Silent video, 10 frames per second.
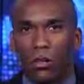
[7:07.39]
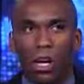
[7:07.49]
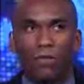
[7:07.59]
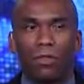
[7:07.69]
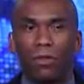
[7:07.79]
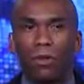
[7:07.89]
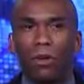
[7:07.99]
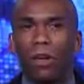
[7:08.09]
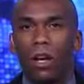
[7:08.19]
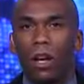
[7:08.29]
or you have to
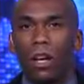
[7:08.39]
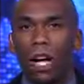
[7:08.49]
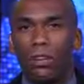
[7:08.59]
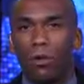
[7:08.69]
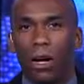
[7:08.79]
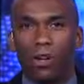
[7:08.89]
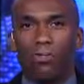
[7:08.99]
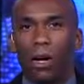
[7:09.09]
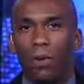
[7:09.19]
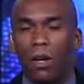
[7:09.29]
support guys who
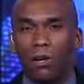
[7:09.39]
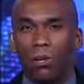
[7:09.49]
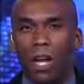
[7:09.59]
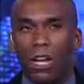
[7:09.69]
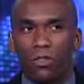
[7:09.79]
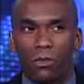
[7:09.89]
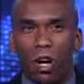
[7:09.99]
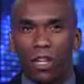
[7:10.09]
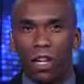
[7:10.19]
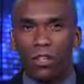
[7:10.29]
airdrop grenades and
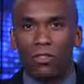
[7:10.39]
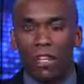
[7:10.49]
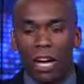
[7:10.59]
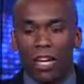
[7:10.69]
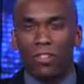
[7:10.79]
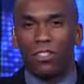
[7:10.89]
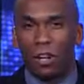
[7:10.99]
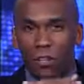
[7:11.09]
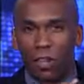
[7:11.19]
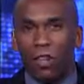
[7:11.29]
rocket launchers to ISIS.
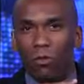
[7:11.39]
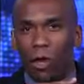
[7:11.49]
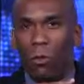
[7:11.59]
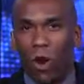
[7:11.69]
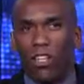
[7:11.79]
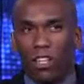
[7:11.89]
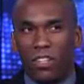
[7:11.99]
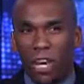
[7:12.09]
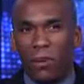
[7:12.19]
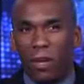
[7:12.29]
They're, they're, they're one and the
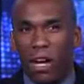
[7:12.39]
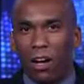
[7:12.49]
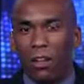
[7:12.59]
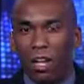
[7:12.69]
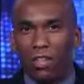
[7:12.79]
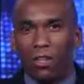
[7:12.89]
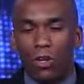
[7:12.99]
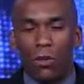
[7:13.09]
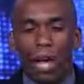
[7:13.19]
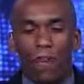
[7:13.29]
same now. So
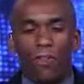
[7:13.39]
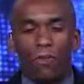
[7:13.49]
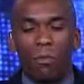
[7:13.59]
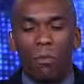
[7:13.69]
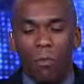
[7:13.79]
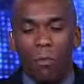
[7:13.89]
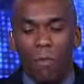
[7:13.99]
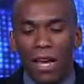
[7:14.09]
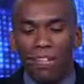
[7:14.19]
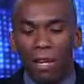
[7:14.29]
you have this
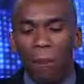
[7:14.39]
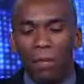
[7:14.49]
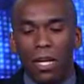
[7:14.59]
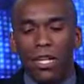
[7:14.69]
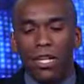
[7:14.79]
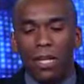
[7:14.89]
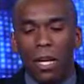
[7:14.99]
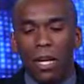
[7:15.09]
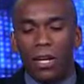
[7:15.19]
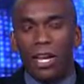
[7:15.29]
mixed up, blended
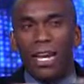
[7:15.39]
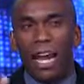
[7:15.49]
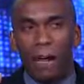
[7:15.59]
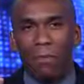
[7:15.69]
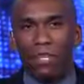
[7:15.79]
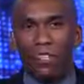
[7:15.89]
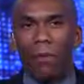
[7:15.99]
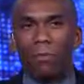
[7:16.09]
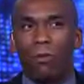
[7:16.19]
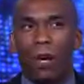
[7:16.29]
thing that cannot be
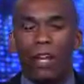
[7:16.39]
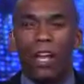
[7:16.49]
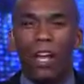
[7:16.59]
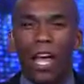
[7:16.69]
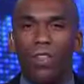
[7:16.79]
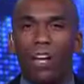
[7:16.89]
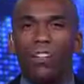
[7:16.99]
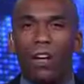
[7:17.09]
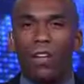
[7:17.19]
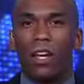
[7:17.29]
separated. And
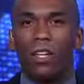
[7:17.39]
that's how they